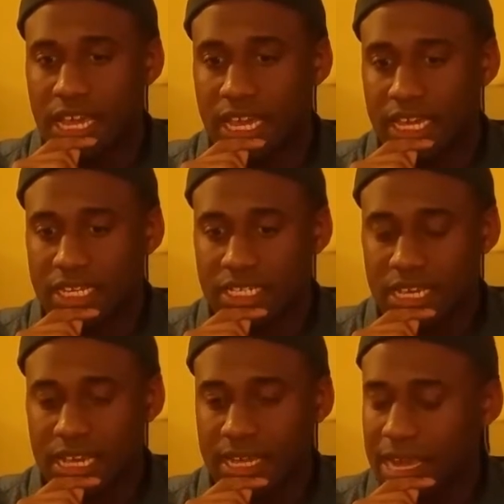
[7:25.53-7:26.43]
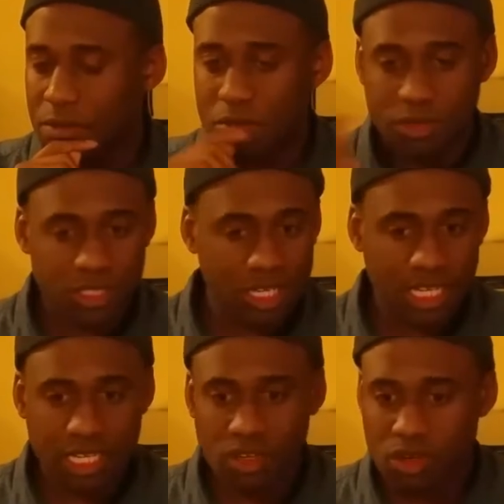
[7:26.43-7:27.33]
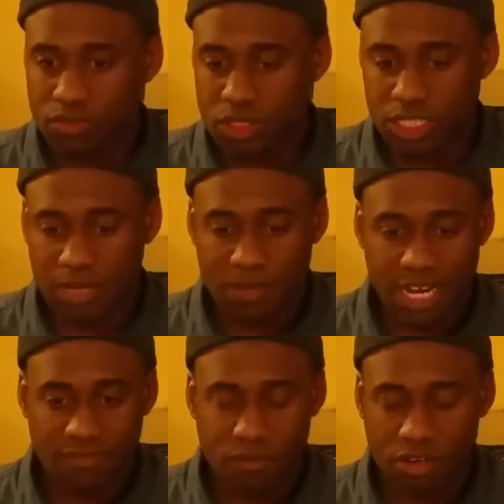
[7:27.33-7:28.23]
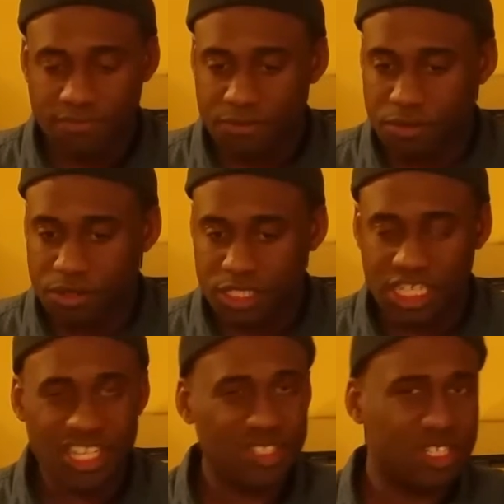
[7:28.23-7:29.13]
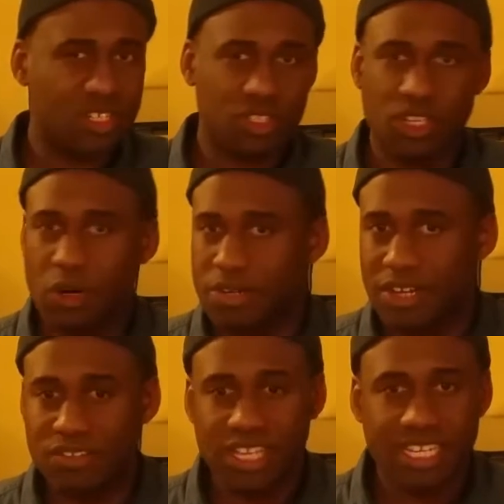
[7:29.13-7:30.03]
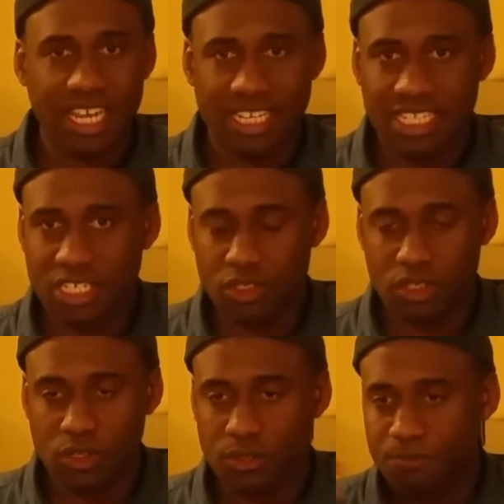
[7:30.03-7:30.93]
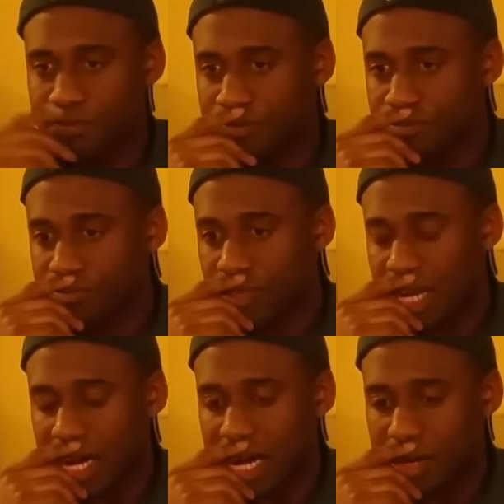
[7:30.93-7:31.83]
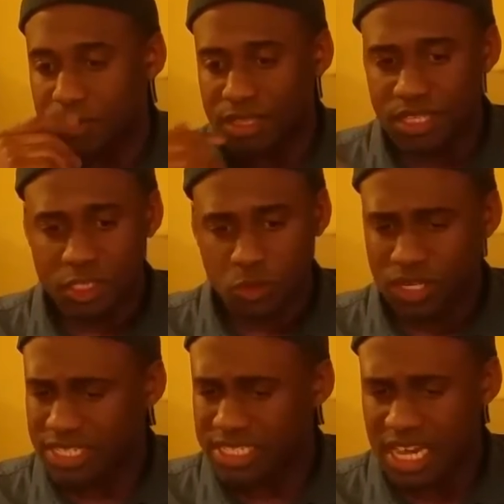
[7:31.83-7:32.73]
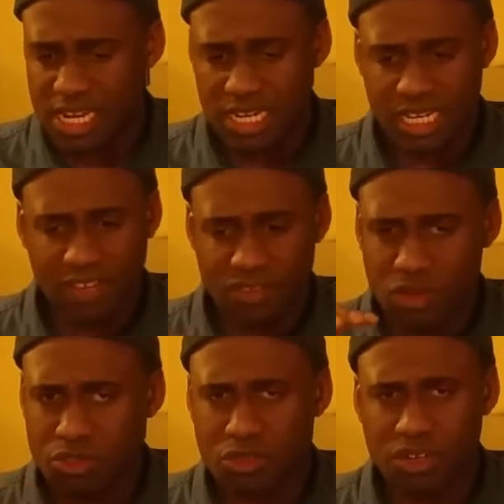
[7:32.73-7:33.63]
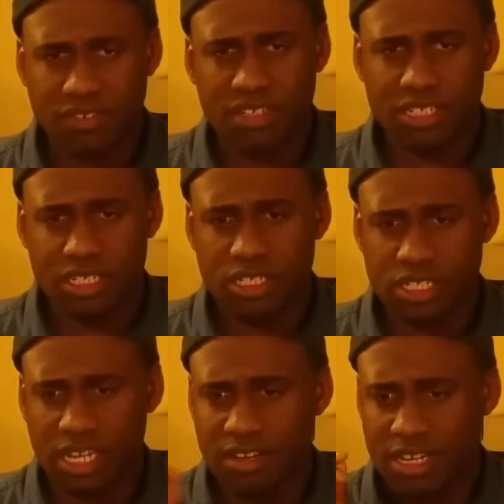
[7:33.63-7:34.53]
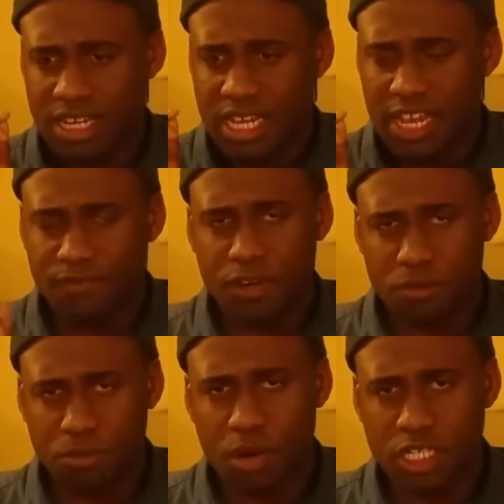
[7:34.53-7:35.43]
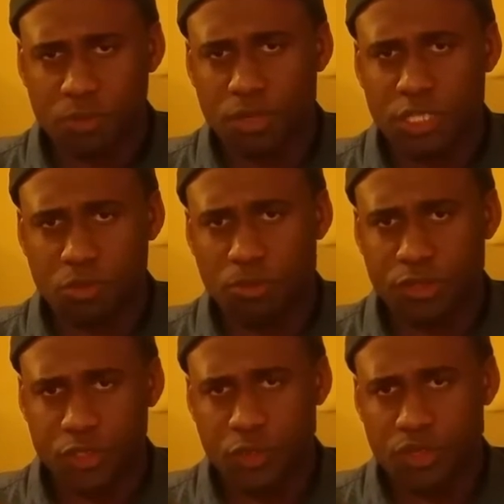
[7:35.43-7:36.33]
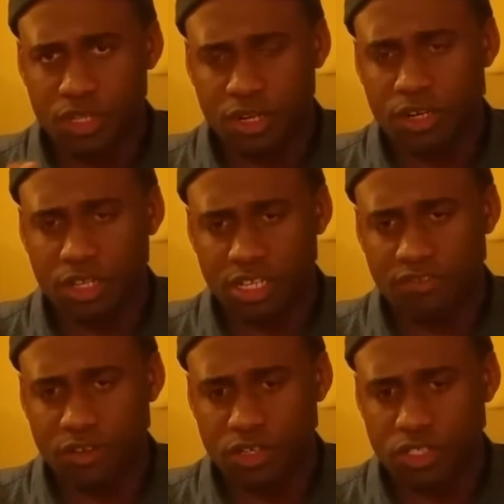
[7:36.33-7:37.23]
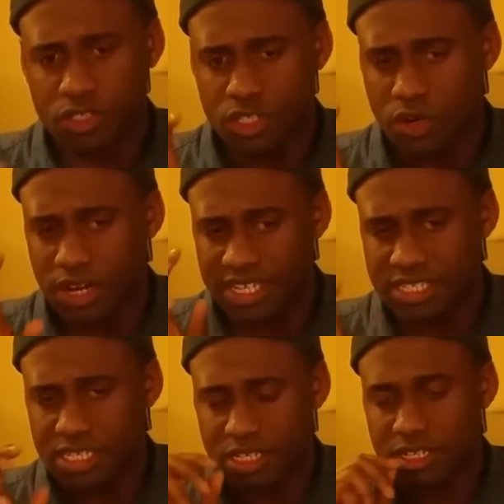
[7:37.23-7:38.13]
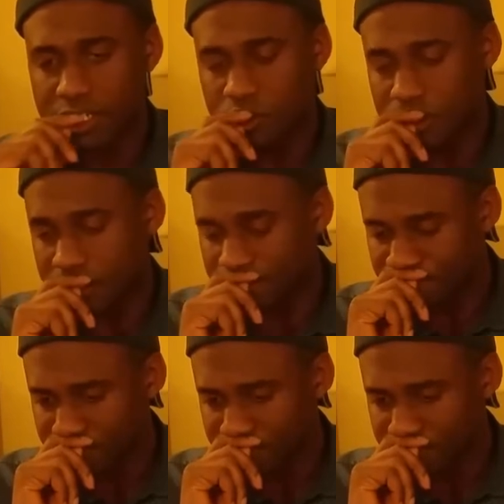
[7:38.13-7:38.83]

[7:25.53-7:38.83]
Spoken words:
And I remember sitting in an oval shape 944 years and years ago when I was like 19 years old. And this one I sat in, even though it was in rough condition, it felt much, much more mature than the earlier version. So it's still an interest.